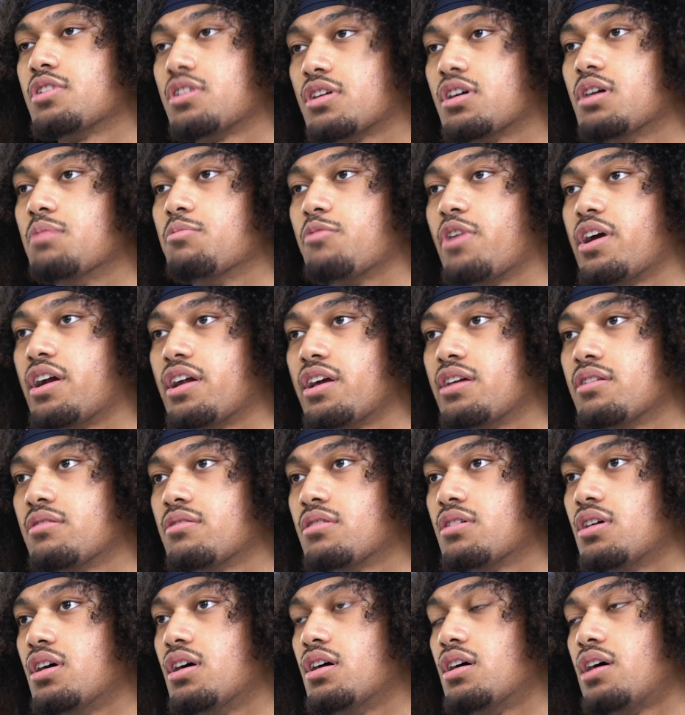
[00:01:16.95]
come ready,
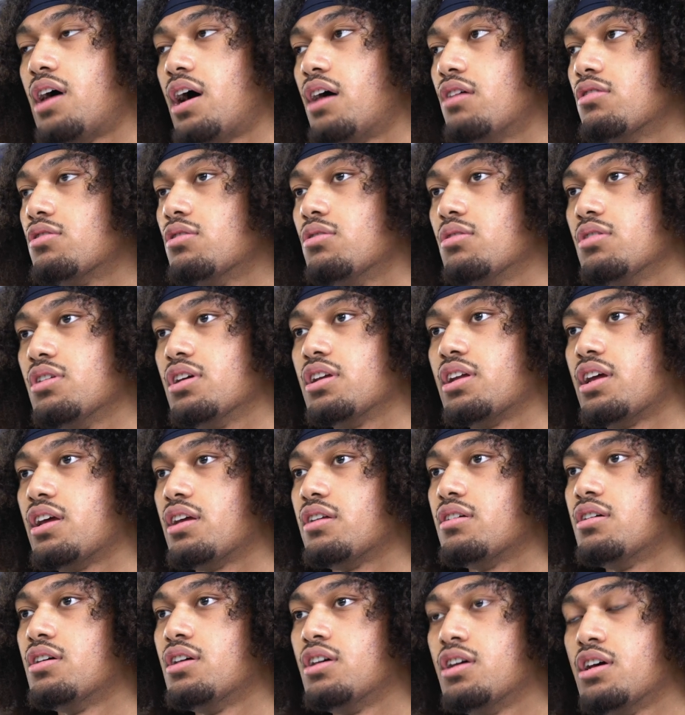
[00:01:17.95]
uh, Al Golden
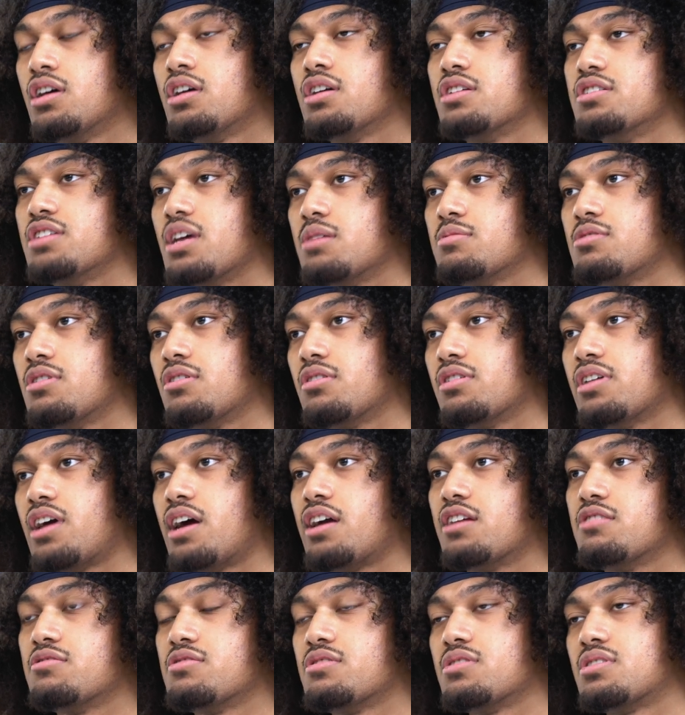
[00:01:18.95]
and James
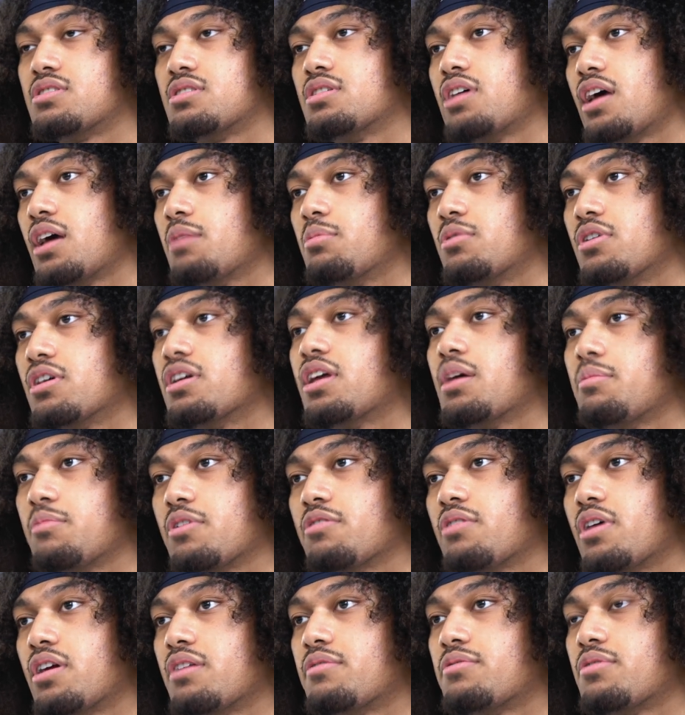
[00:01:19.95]
Laurinaitis was able to get
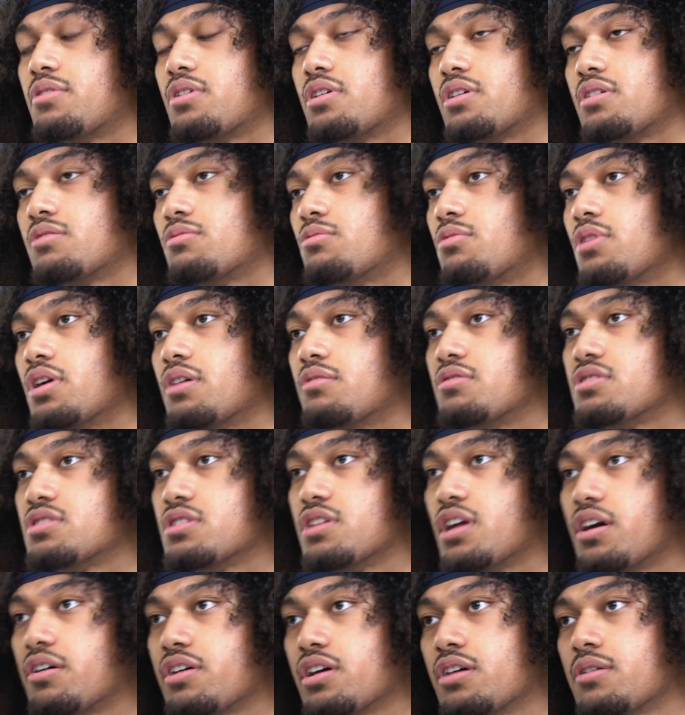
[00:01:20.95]
me ready for whatever
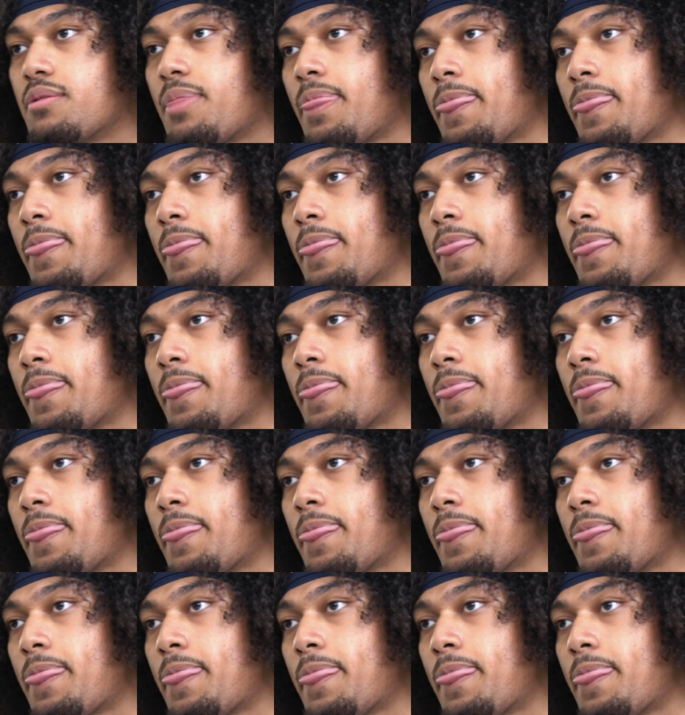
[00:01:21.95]
scenario.